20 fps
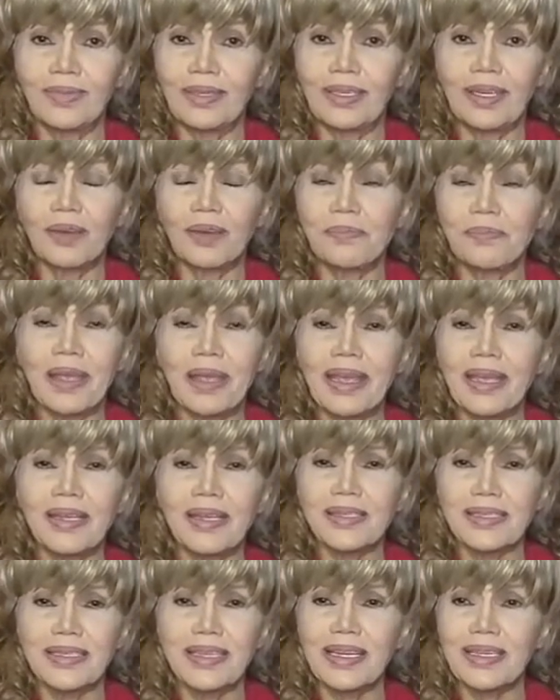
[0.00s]
not making
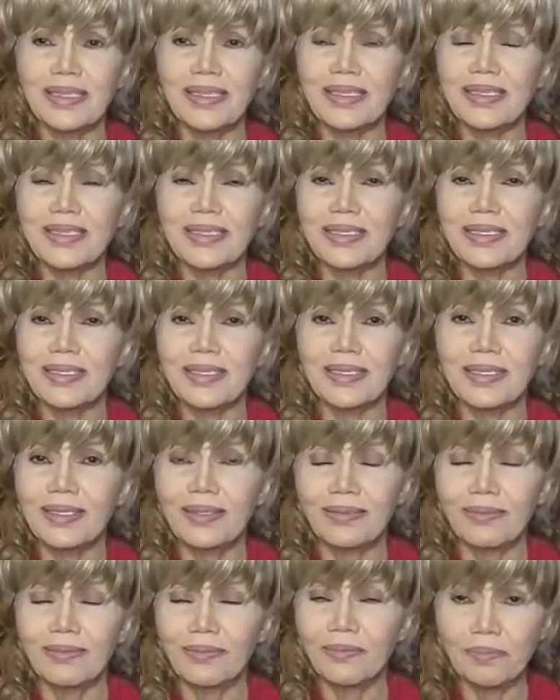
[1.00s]
sense
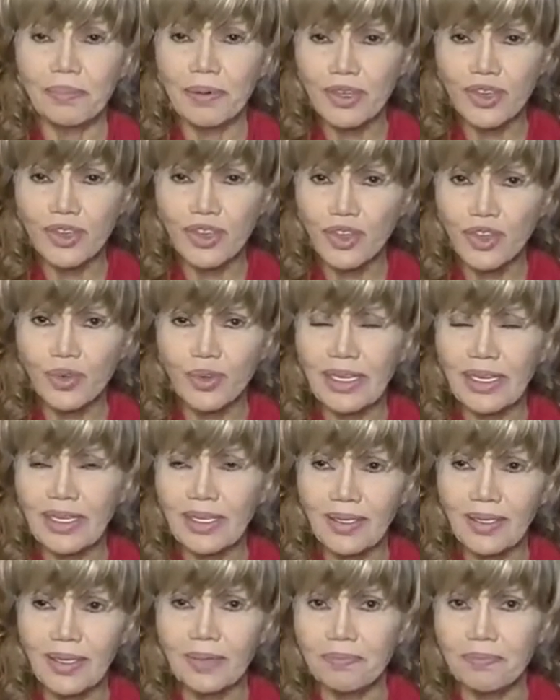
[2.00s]
pursuing
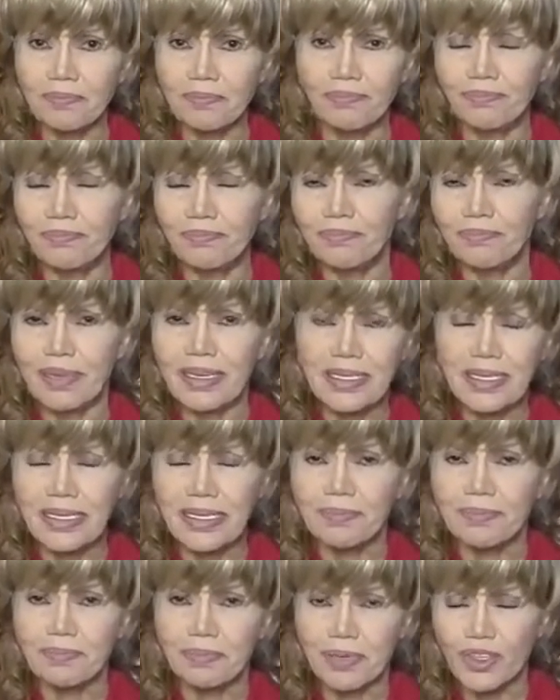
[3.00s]
the
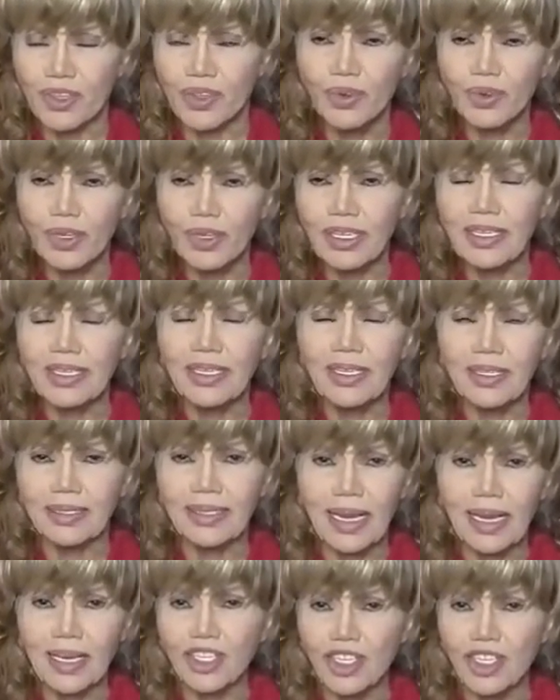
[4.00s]
BT pursuing
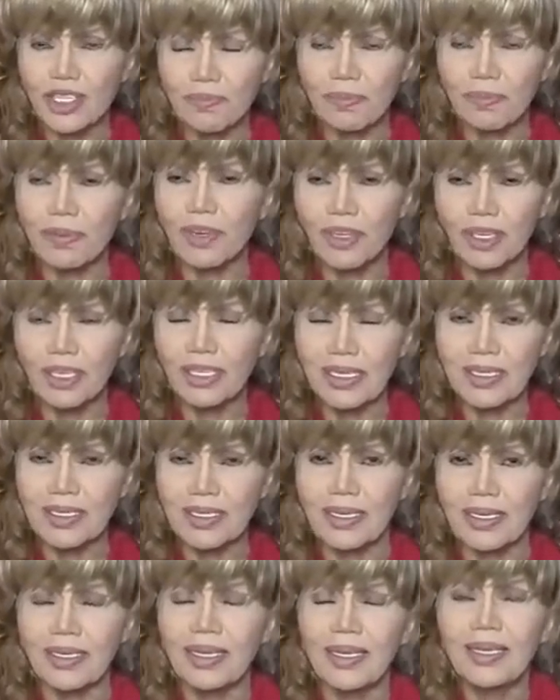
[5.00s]
Dutch spirits and